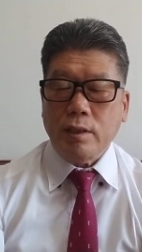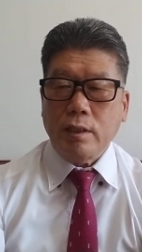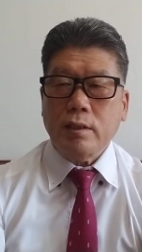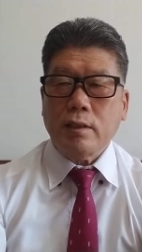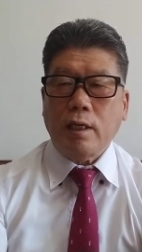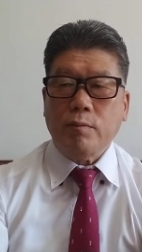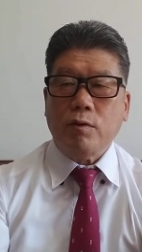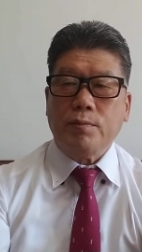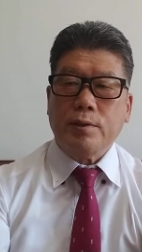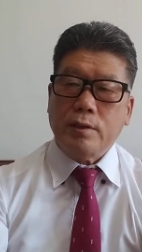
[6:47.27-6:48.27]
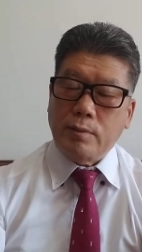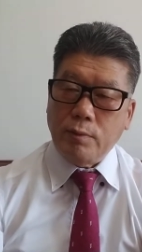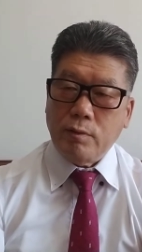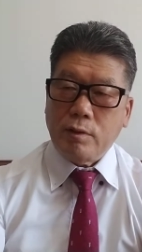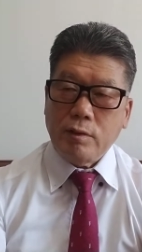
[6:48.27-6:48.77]
each time of the
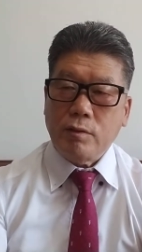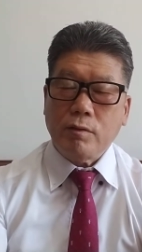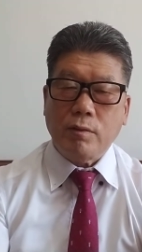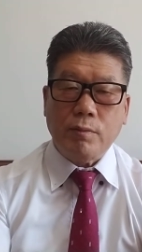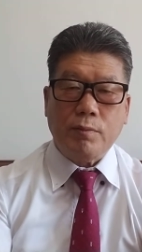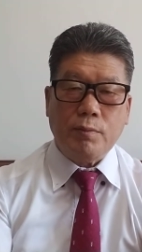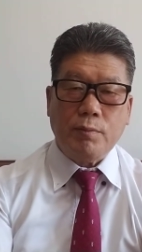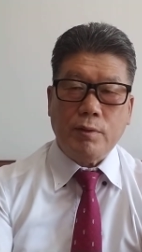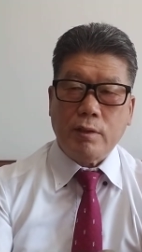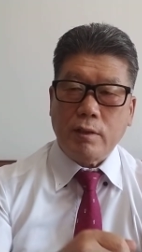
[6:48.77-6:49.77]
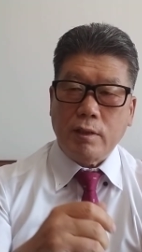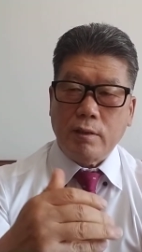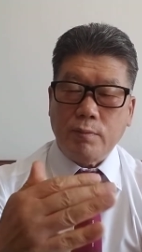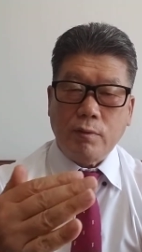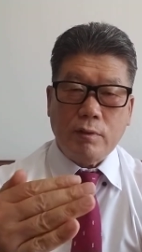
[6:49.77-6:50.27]
bond issuing of bond and
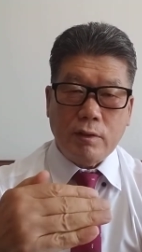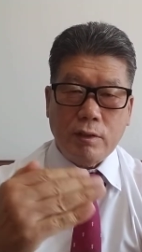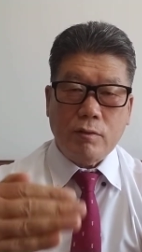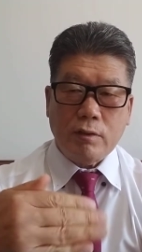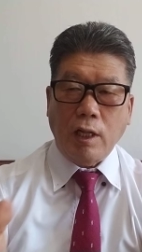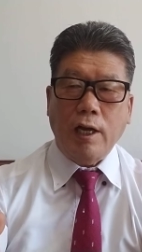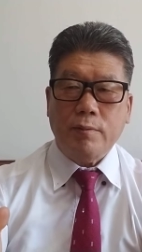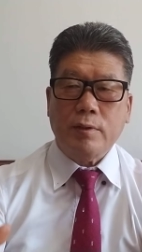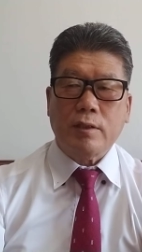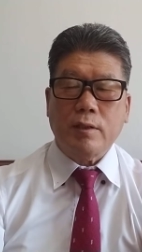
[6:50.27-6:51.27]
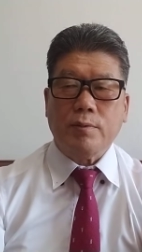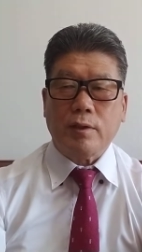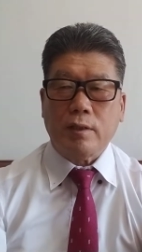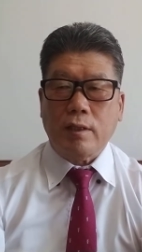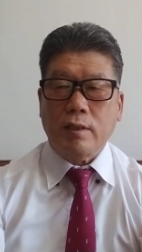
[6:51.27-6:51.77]
the bond issuing type is
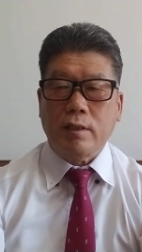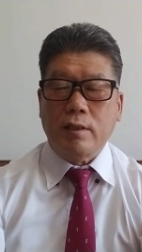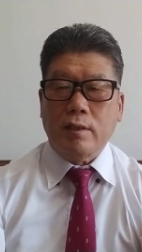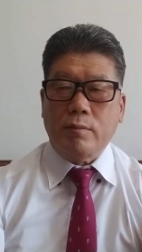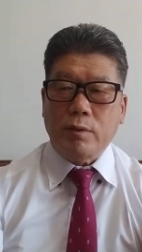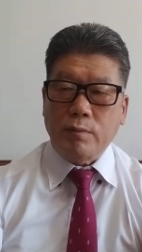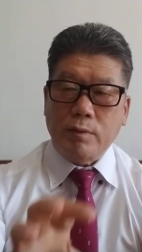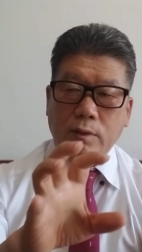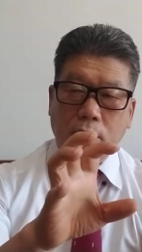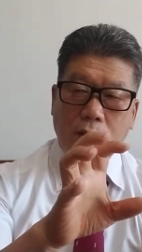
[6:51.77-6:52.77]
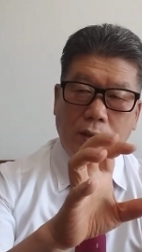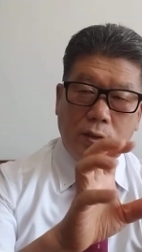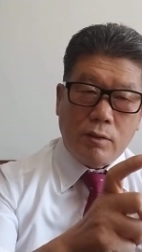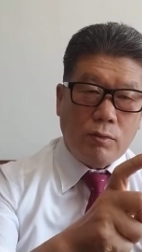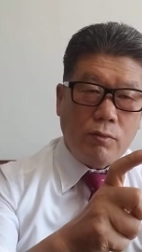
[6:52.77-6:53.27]
different. Maybe
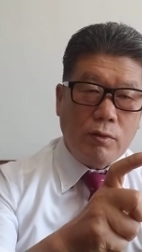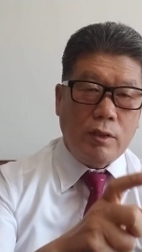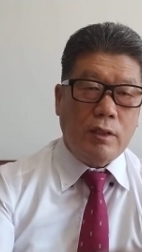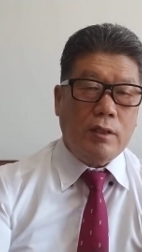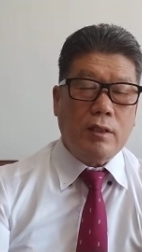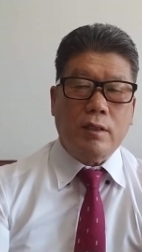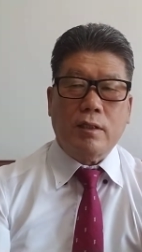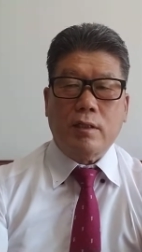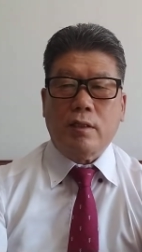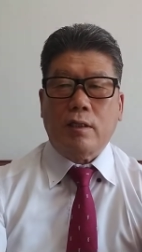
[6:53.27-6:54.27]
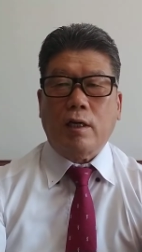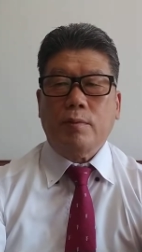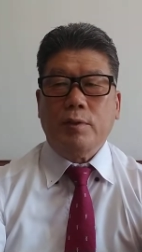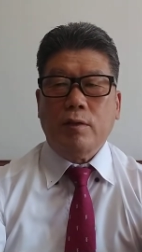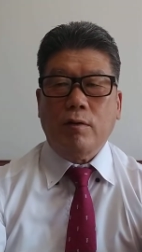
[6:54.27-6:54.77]
through the
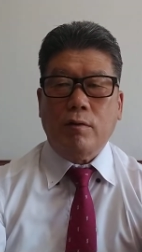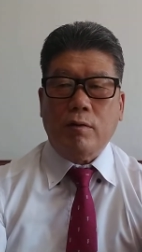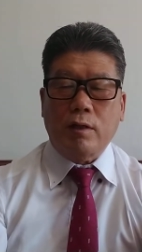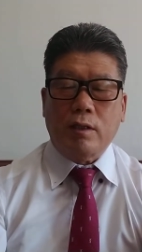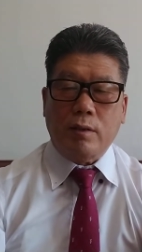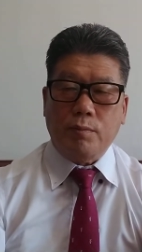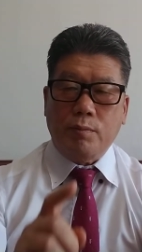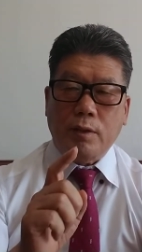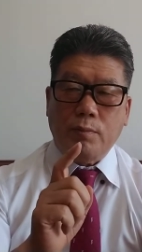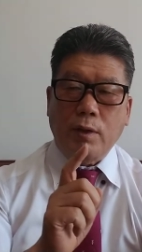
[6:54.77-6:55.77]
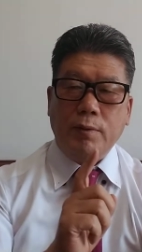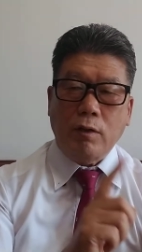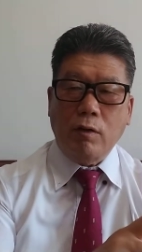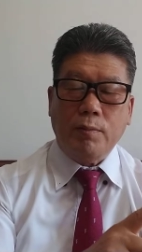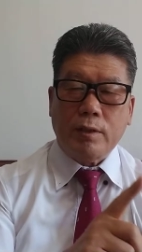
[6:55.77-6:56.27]
IPO and the public
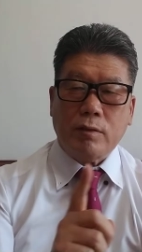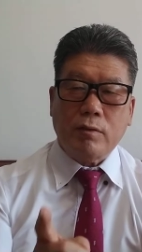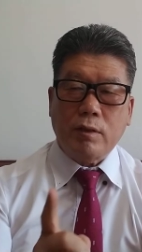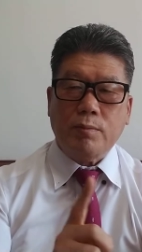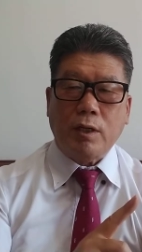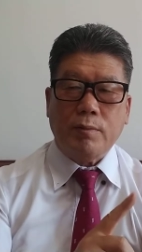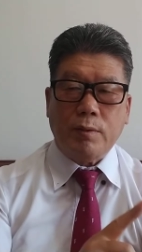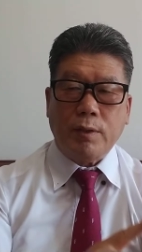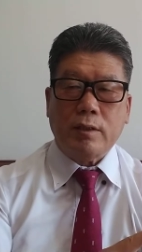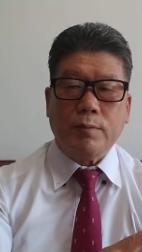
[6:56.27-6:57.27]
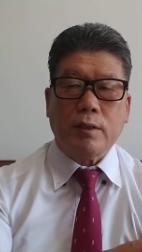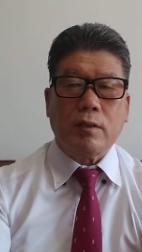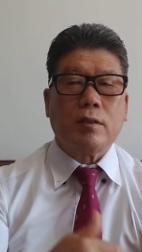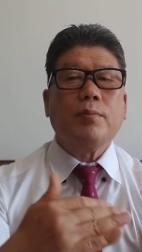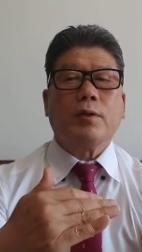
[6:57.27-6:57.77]
offer through the private placement
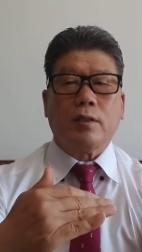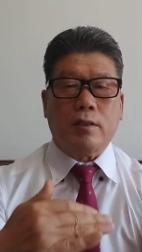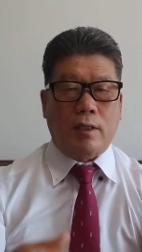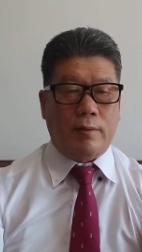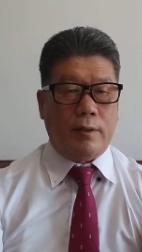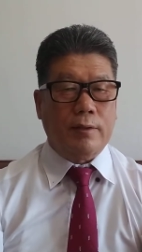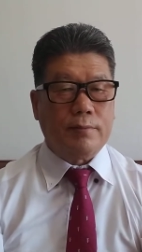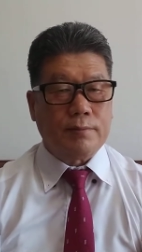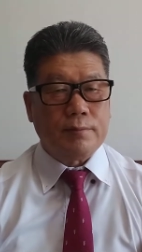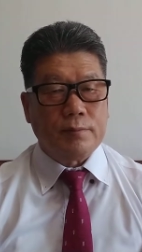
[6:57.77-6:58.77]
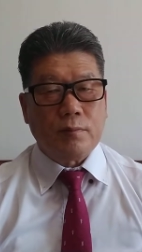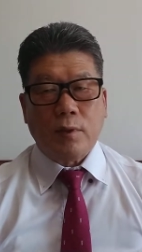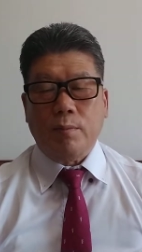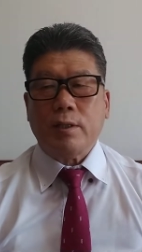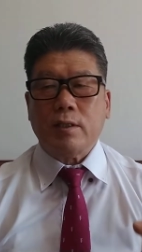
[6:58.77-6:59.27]
is different type.
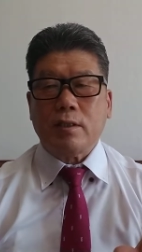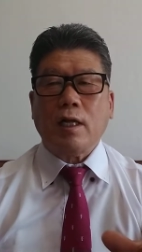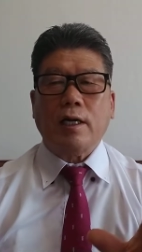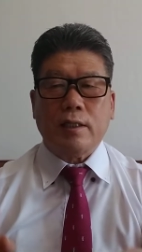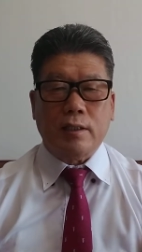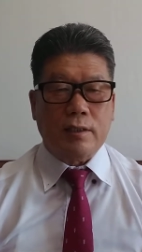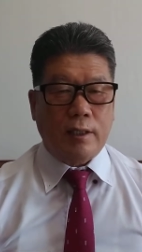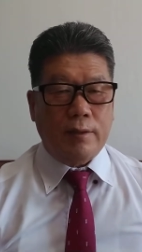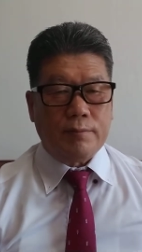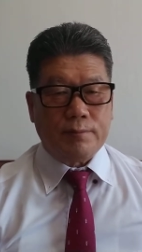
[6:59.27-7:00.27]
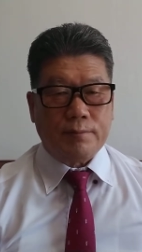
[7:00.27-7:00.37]
But the stock is the same.